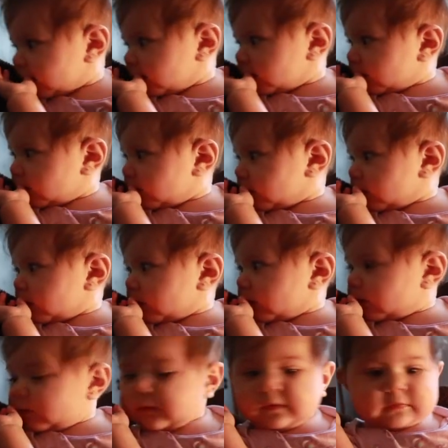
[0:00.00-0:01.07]
Tap a
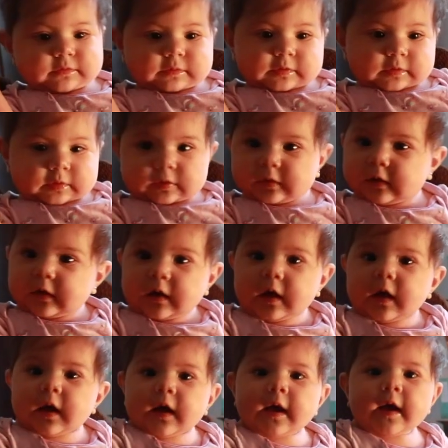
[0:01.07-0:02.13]
tap.
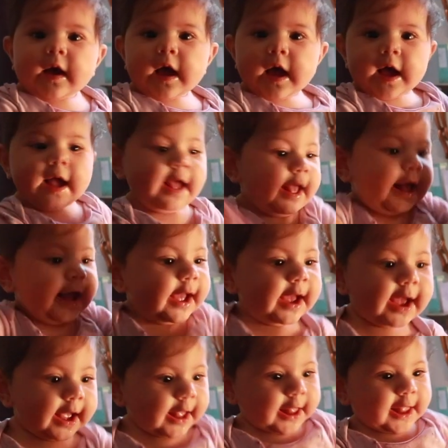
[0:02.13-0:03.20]
Tap a tap.
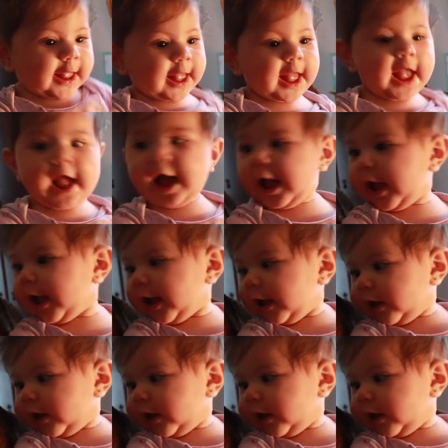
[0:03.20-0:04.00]
And